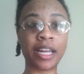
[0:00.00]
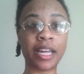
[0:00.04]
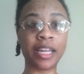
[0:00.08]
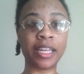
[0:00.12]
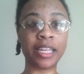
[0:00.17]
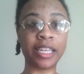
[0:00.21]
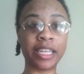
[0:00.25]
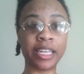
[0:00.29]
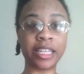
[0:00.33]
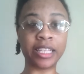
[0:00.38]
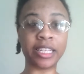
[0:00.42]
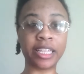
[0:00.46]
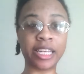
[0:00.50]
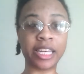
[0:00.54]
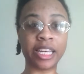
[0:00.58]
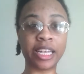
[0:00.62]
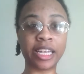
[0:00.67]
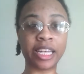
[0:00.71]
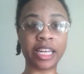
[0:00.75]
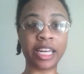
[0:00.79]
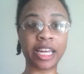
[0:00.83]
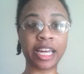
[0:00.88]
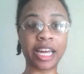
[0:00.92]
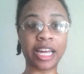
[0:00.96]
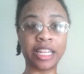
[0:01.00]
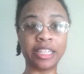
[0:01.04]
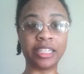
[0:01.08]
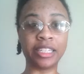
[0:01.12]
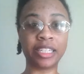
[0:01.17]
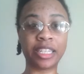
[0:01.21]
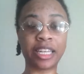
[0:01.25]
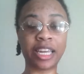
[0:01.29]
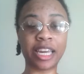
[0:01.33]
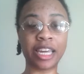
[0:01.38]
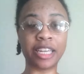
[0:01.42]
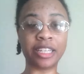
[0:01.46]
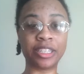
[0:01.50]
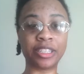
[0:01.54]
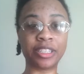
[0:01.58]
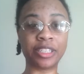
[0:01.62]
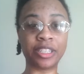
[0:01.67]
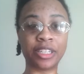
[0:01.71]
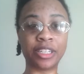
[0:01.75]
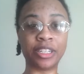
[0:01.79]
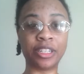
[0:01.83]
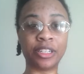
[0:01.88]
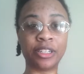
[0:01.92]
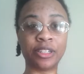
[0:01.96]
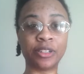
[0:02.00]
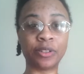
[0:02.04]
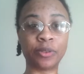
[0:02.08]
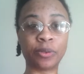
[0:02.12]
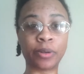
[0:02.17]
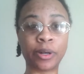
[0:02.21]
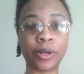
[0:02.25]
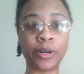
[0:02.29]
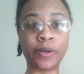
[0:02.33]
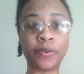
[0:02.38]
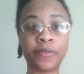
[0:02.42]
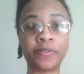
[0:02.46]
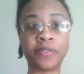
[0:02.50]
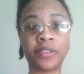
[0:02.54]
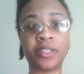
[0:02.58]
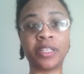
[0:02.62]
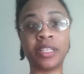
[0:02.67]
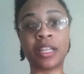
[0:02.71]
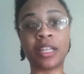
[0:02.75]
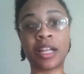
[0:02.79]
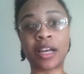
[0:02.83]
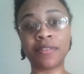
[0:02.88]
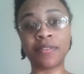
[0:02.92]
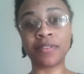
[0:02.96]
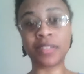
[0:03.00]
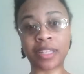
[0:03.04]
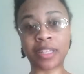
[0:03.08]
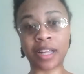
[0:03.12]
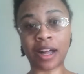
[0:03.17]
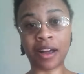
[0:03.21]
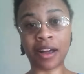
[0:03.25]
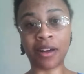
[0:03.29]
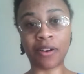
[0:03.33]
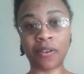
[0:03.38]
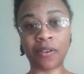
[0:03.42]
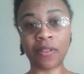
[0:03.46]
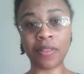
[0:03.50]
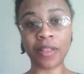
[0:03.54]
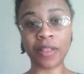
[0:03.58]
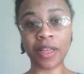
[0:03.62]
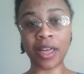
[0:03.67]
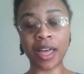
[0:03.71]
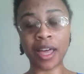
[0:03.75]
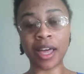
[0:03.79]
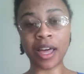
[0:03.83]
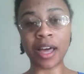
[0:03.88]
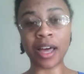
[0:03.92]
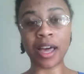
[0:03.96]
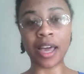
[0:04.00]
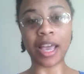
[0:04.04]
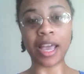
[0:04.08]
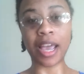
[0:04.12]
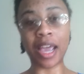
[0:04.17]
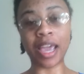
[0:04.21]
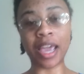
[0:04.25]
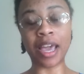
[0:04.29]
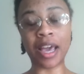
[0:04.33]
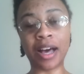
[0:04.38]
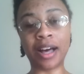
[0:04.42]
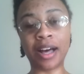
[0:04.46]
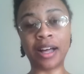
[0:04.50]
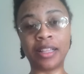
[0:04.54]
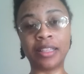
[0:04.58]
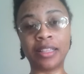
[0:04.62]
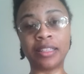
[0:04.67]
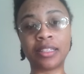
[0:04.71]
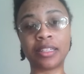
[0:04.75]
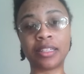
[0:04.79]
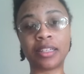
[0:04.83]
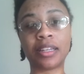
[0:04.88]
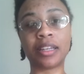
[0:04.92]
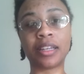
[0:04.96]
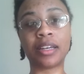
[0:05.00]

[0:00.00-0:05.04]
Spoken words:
healing, education, growth, and lifestyle, and